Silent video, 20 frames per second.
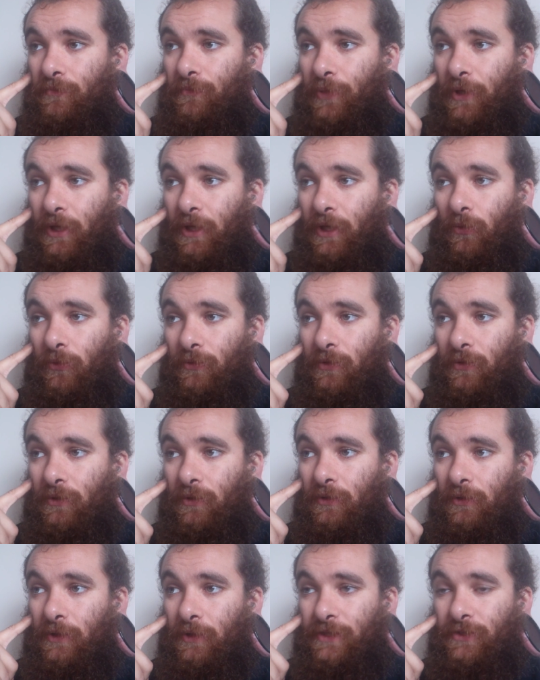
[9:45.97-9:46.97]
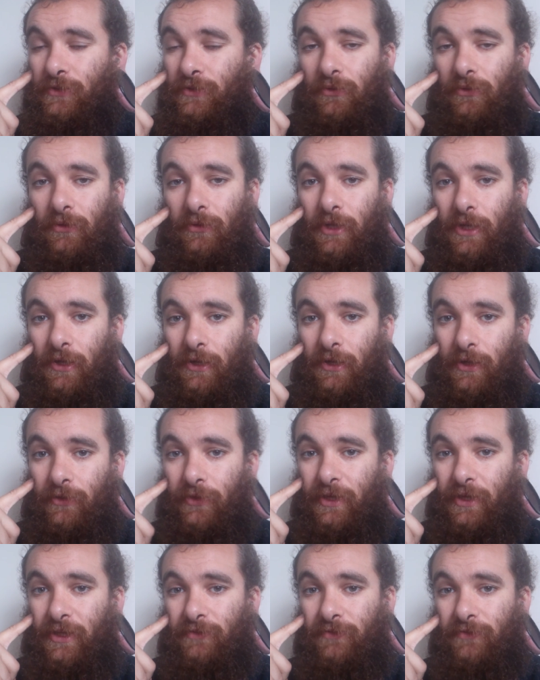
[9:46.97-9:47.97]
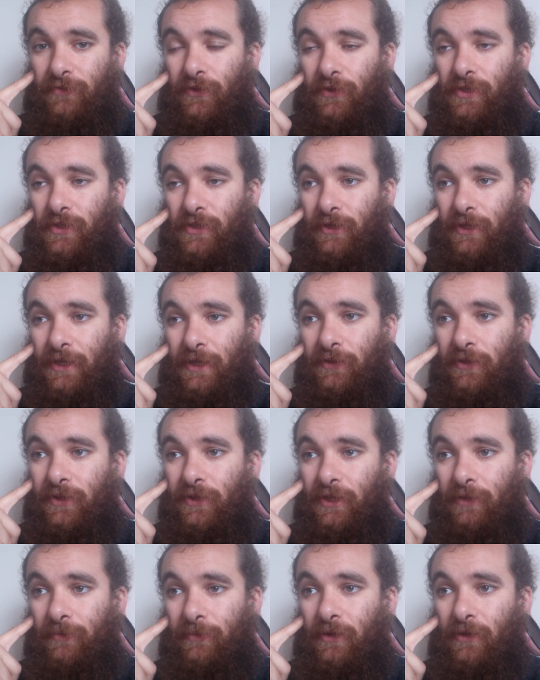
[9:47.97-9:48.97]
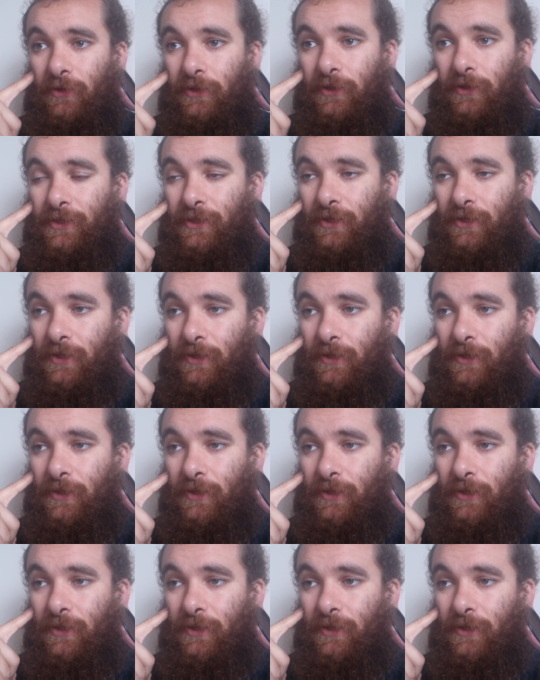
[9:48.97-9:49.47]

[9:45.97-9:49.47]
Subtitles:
But that's all things for the future, so I have to think about all this.